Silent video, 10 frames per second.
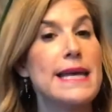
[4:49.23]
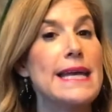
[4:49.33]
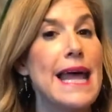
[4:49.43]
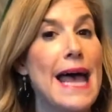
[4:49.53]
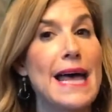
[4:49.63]

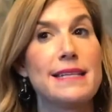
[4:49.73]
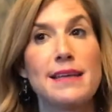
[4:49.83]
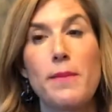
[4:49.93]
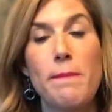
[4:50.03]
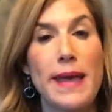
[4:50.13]
It
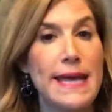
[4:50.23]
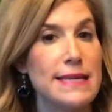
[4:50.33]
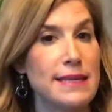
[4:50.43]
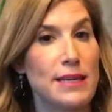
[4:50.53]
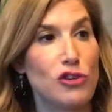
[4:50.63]
has
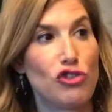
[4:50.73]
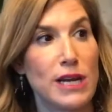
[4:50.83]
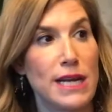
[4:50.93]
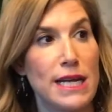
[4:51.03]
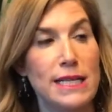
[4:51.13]
amazing
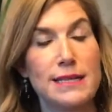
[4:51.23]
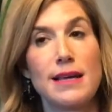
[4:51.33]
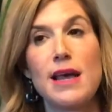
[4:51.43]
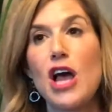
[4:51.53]
ingredients: